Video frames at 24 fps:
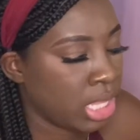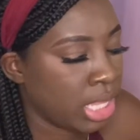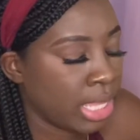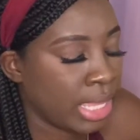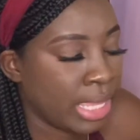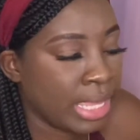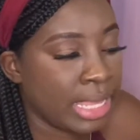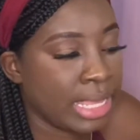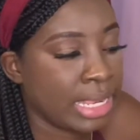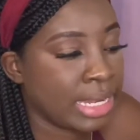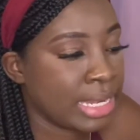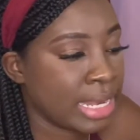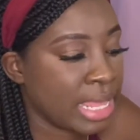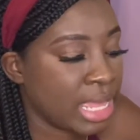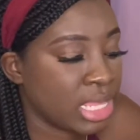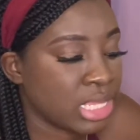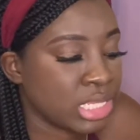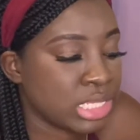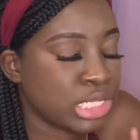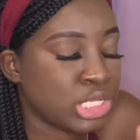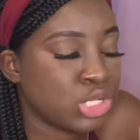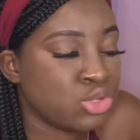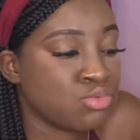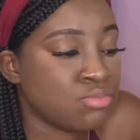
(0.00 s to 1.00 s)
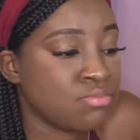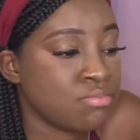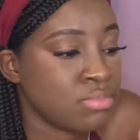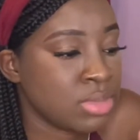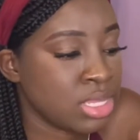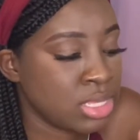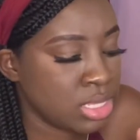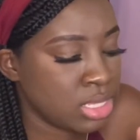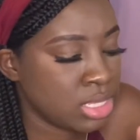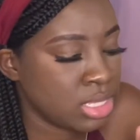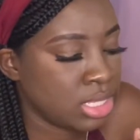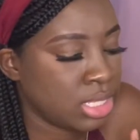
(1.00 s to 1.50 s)
It's nice to
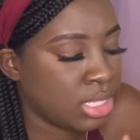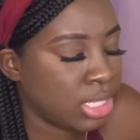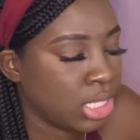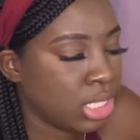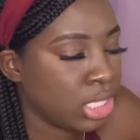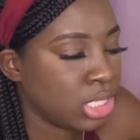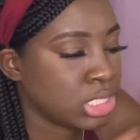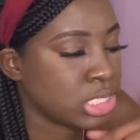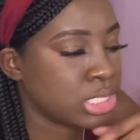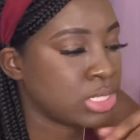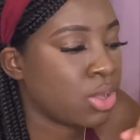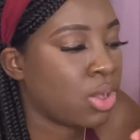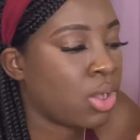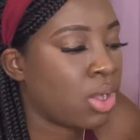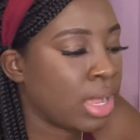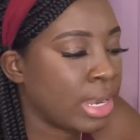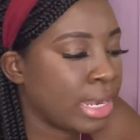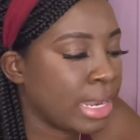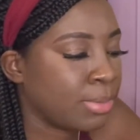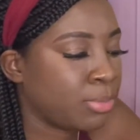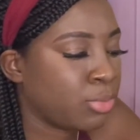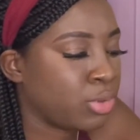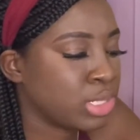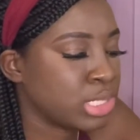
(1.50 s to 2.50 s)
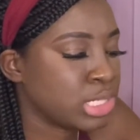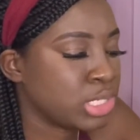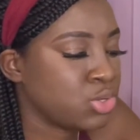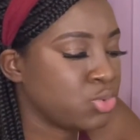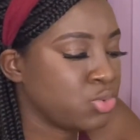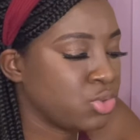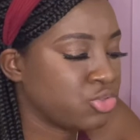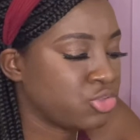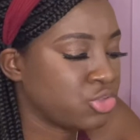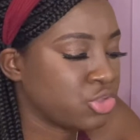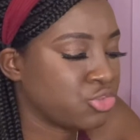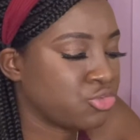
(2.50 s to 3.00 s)
me. So all I'm going to do
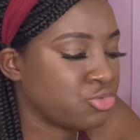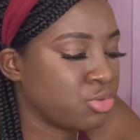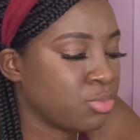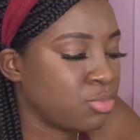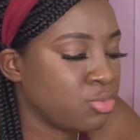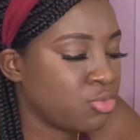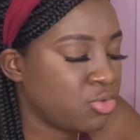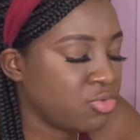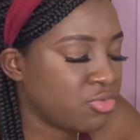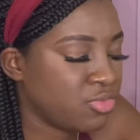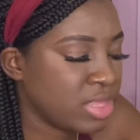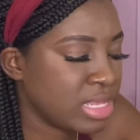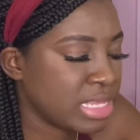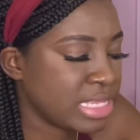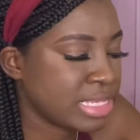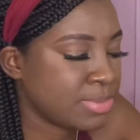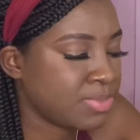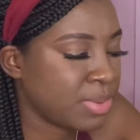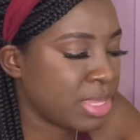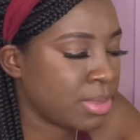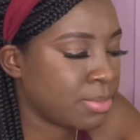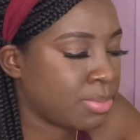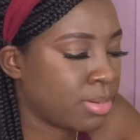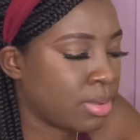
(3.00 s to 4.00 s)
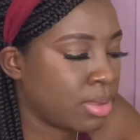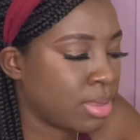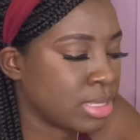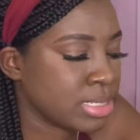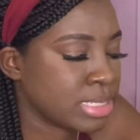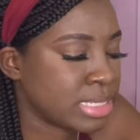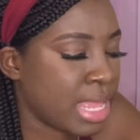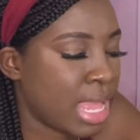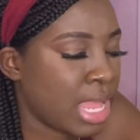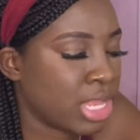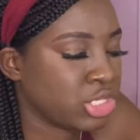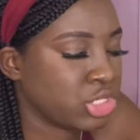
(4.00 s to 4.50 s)
is just remove these papers
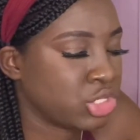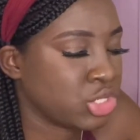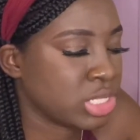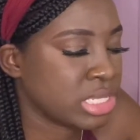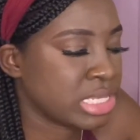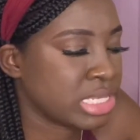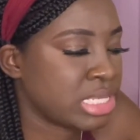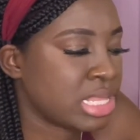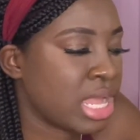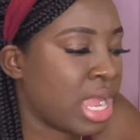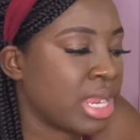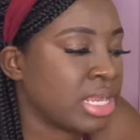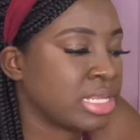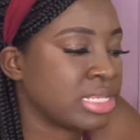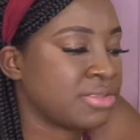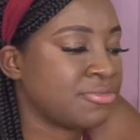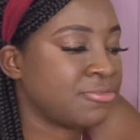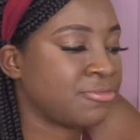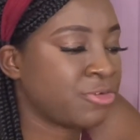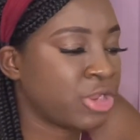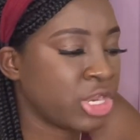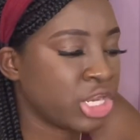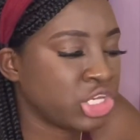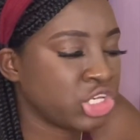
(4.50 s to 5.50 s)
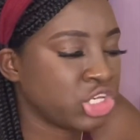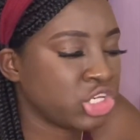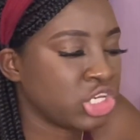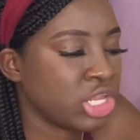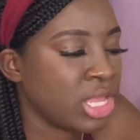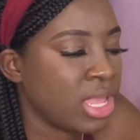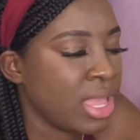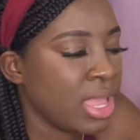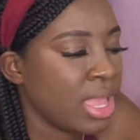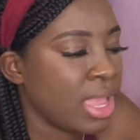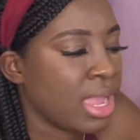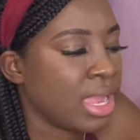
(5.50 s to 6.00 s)
and just start fresh.
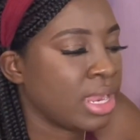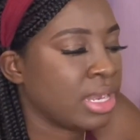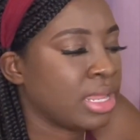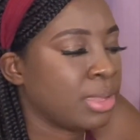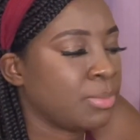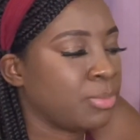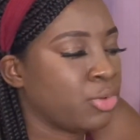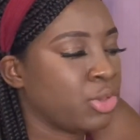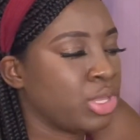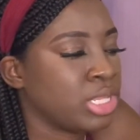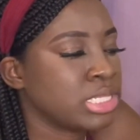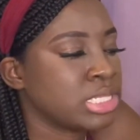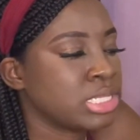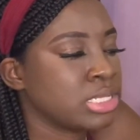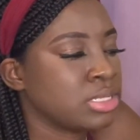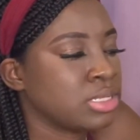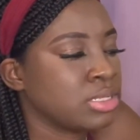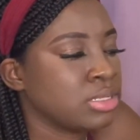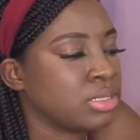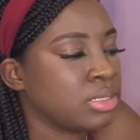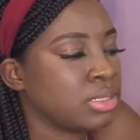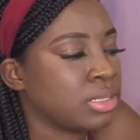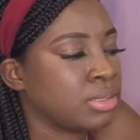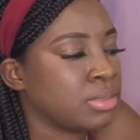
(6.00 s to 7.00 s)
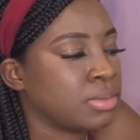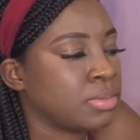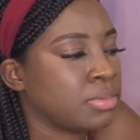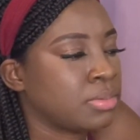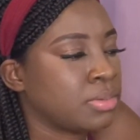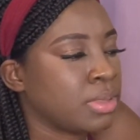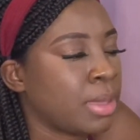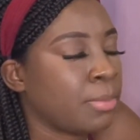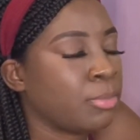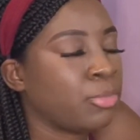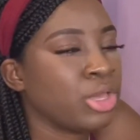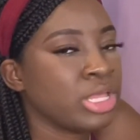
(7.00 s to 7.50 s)
And I'm going
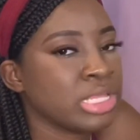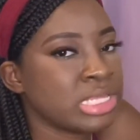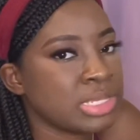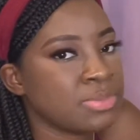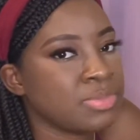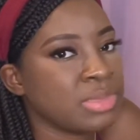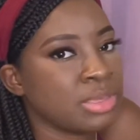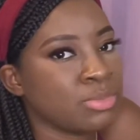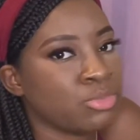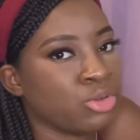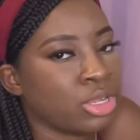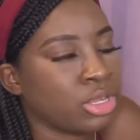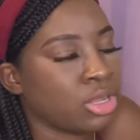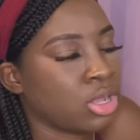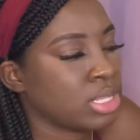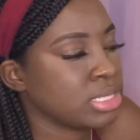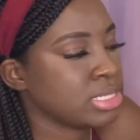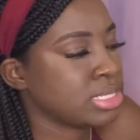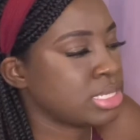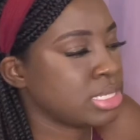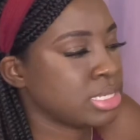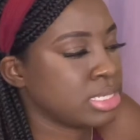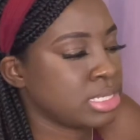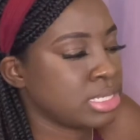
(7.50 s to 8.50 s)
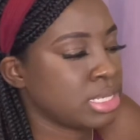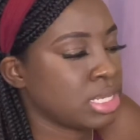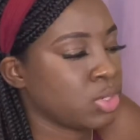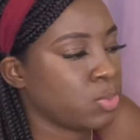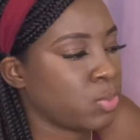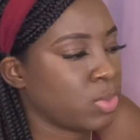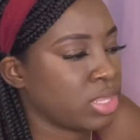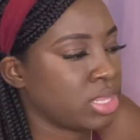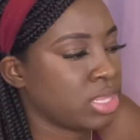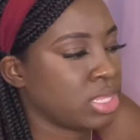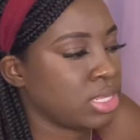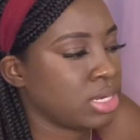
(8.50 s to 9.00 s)
to be more consistent
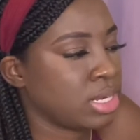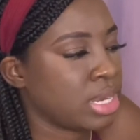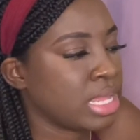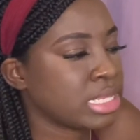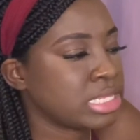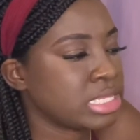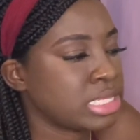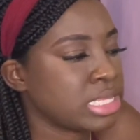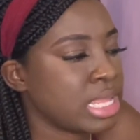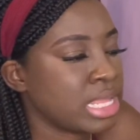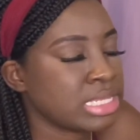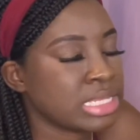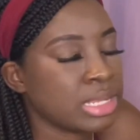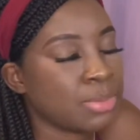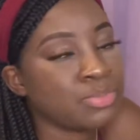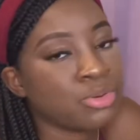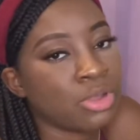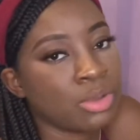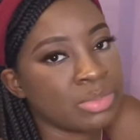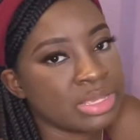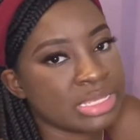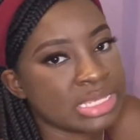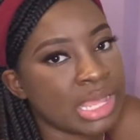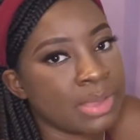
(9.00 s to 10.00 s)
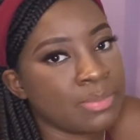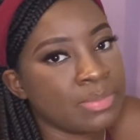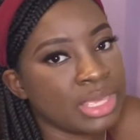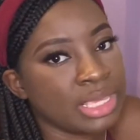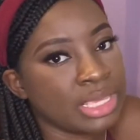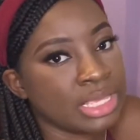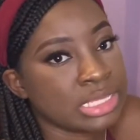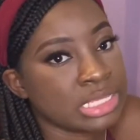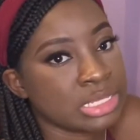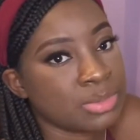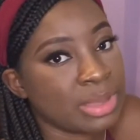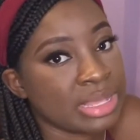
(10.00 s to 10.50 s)
with it. That's a promise I'm
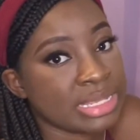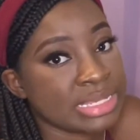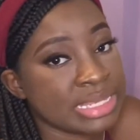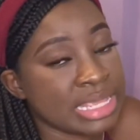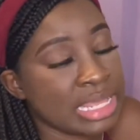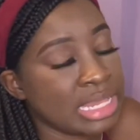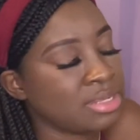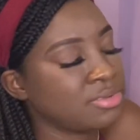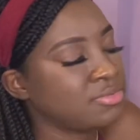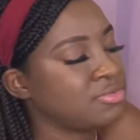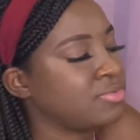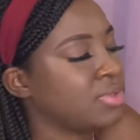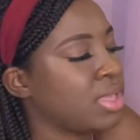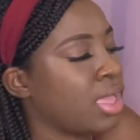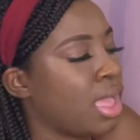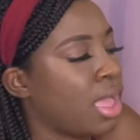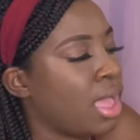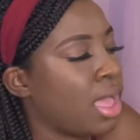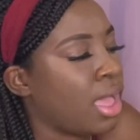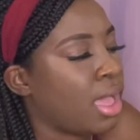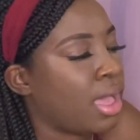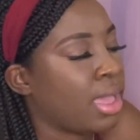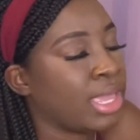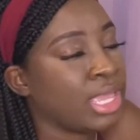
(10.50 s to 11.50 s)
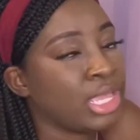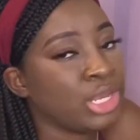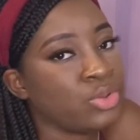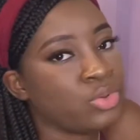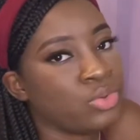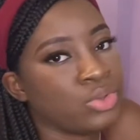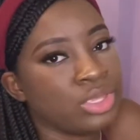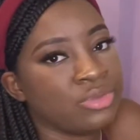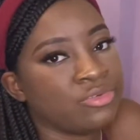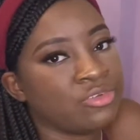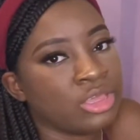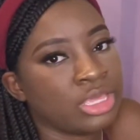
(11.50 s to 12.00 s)
making to myself. And you know,
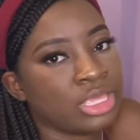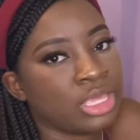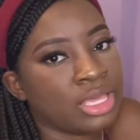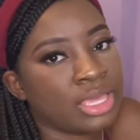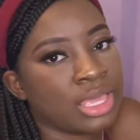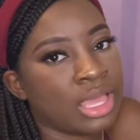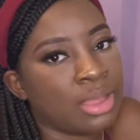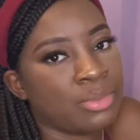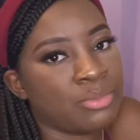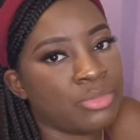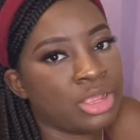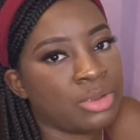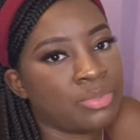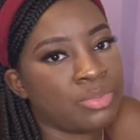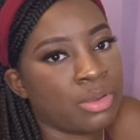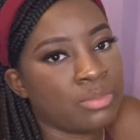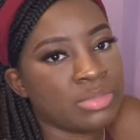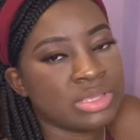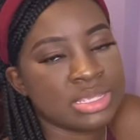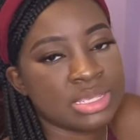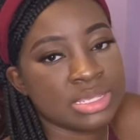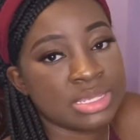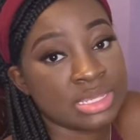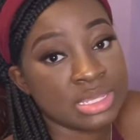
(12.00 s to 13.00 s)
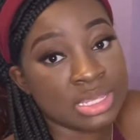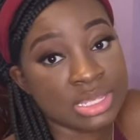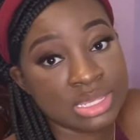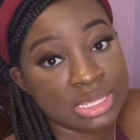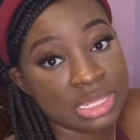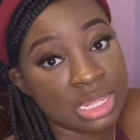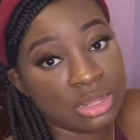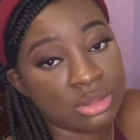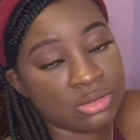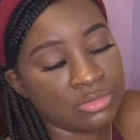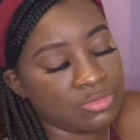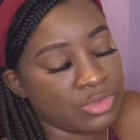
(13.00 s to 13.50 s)
if you can't break promises to
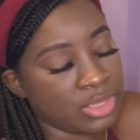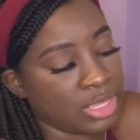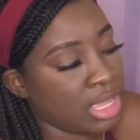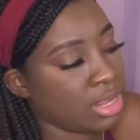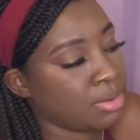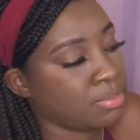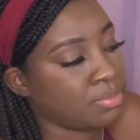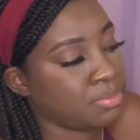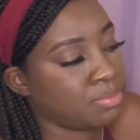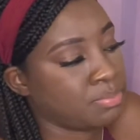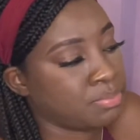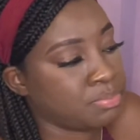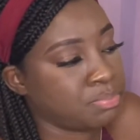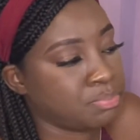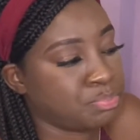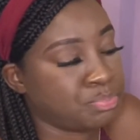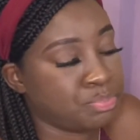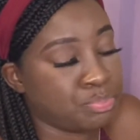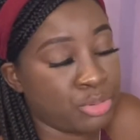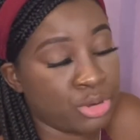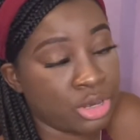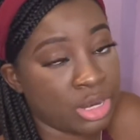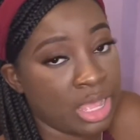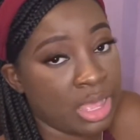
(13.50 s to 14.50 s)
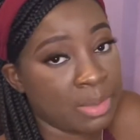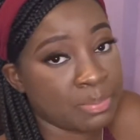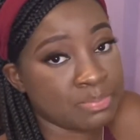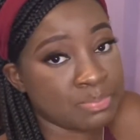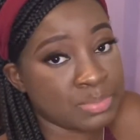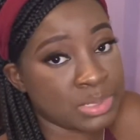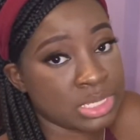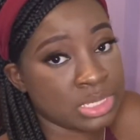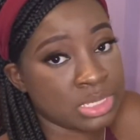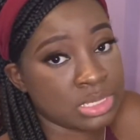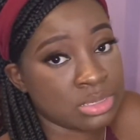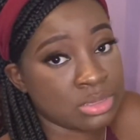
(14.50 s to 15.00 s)
yourself, you can
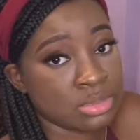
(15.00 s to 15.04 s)
perhaps,